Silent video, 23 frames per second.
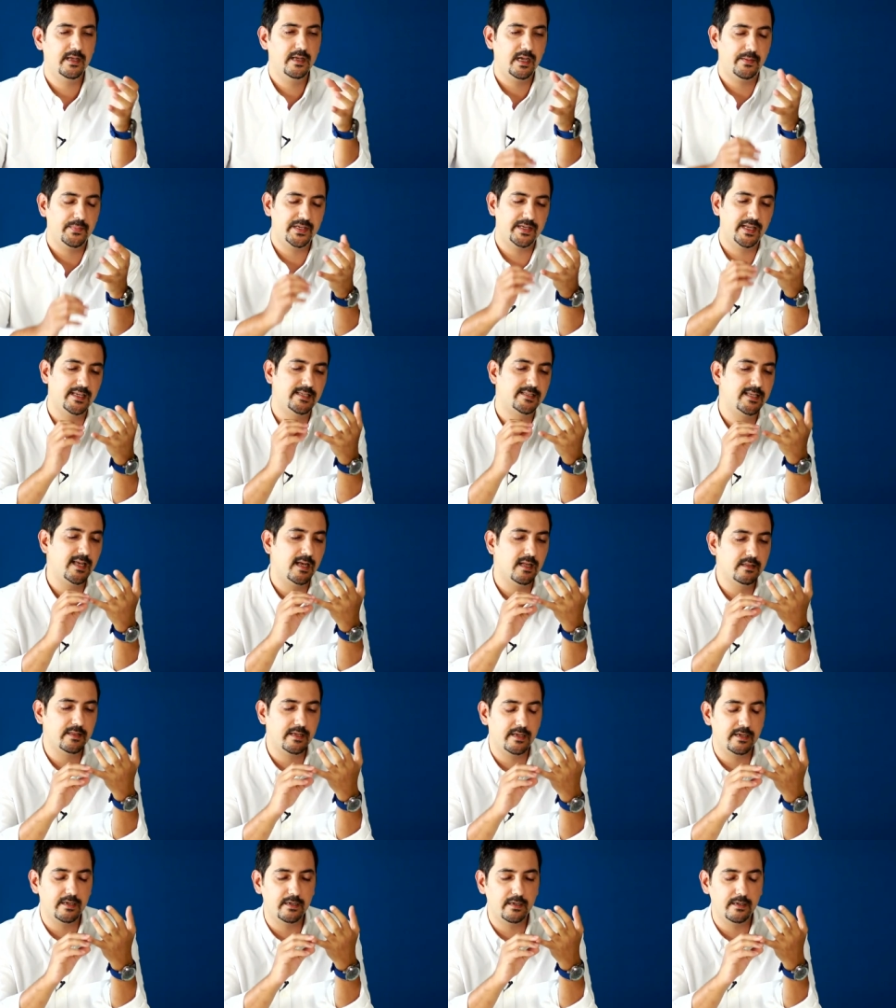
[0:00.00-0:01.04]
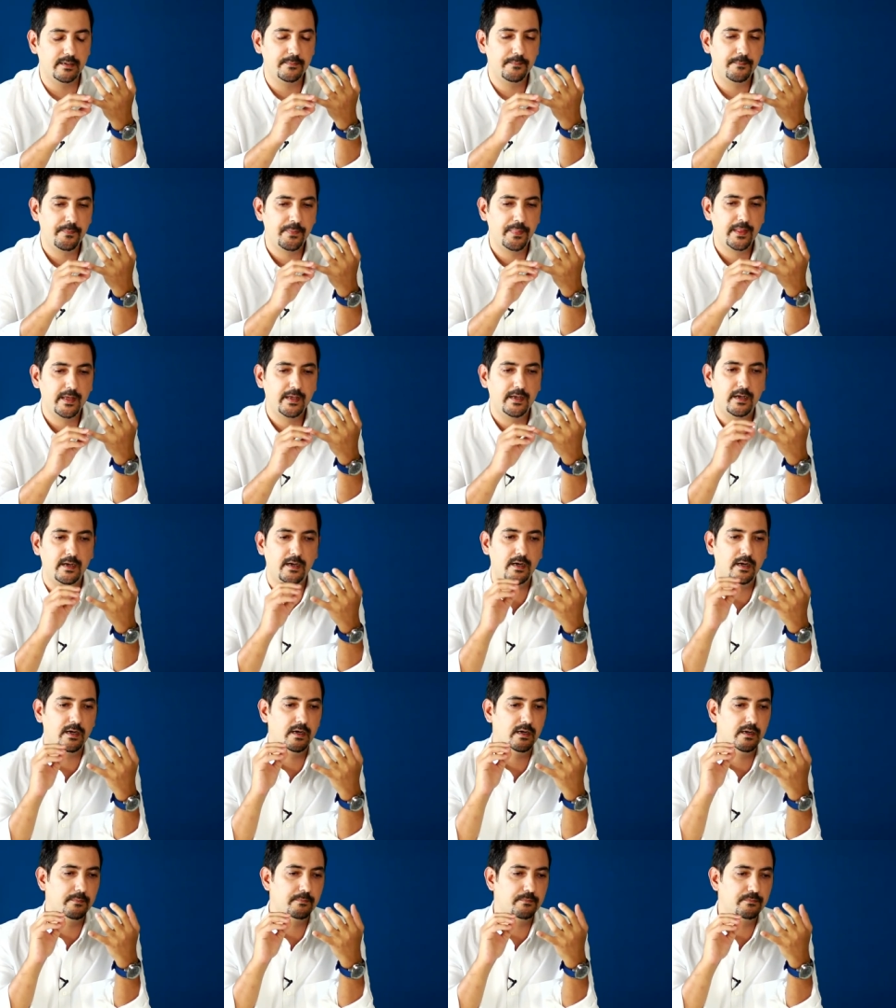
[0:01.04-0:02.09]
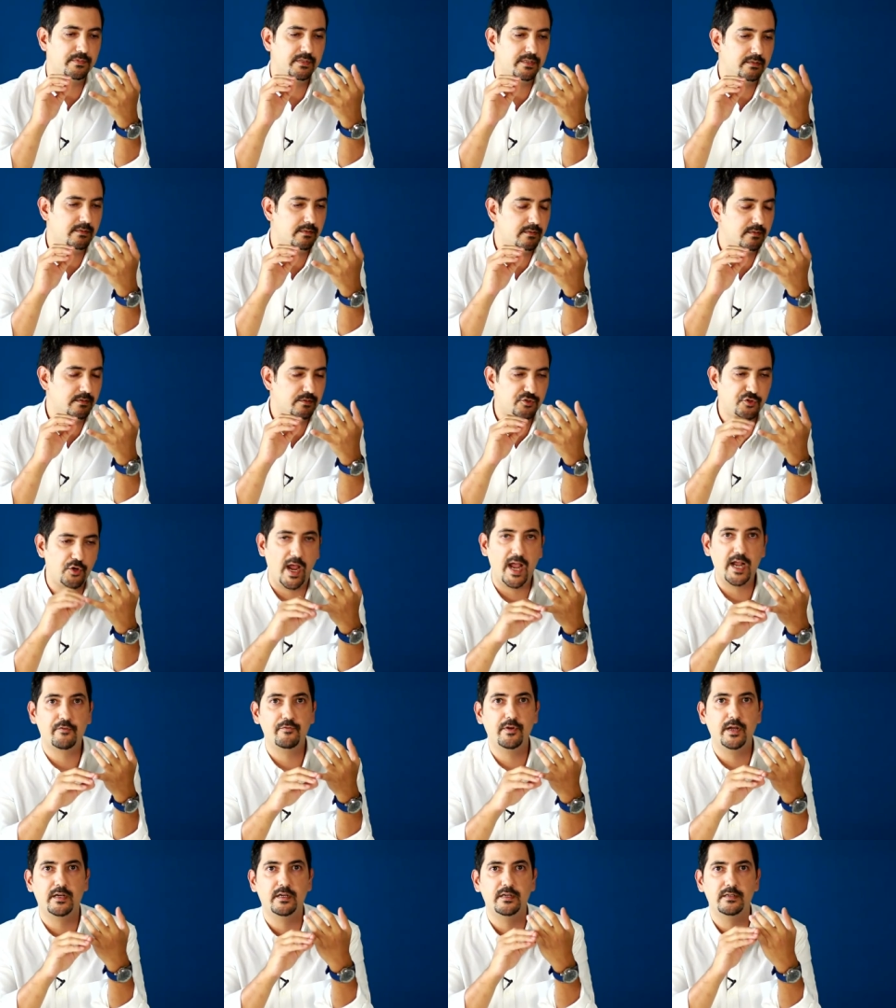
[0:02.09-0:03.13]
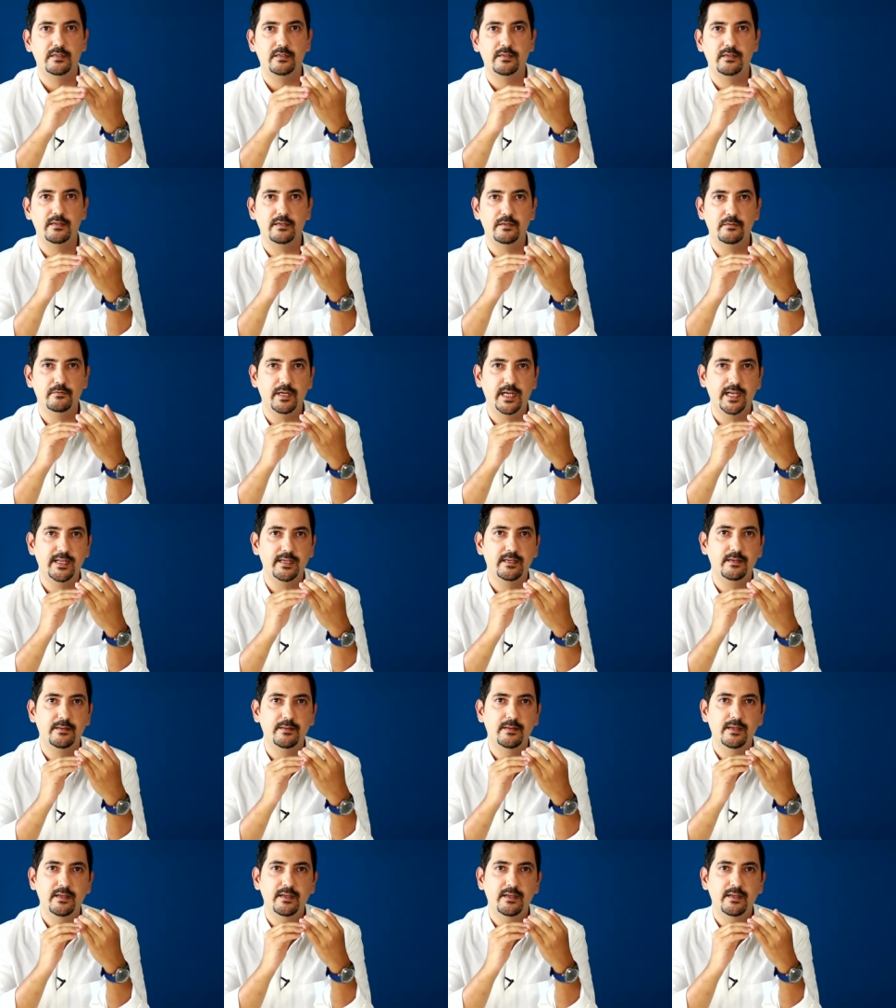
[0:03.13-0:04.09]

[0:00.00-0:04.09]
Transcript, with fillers: I mean, they sell their um, track record, right?